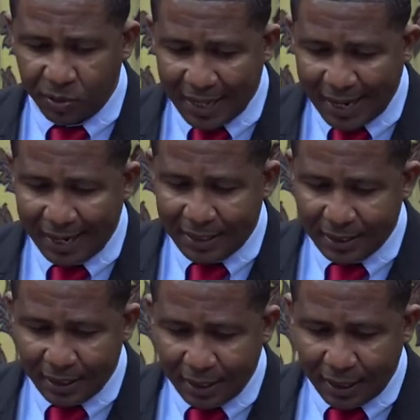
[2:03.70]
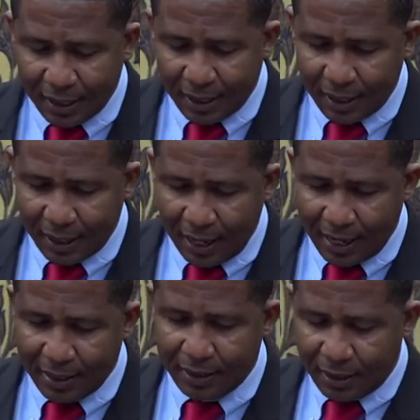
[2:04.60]
that
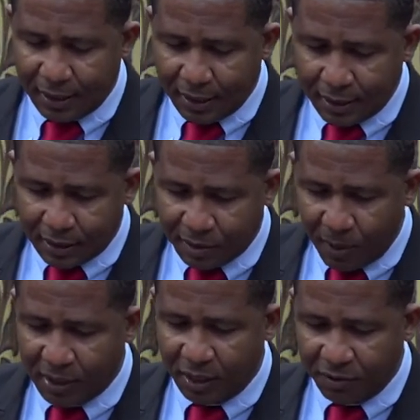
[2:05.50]
and sporting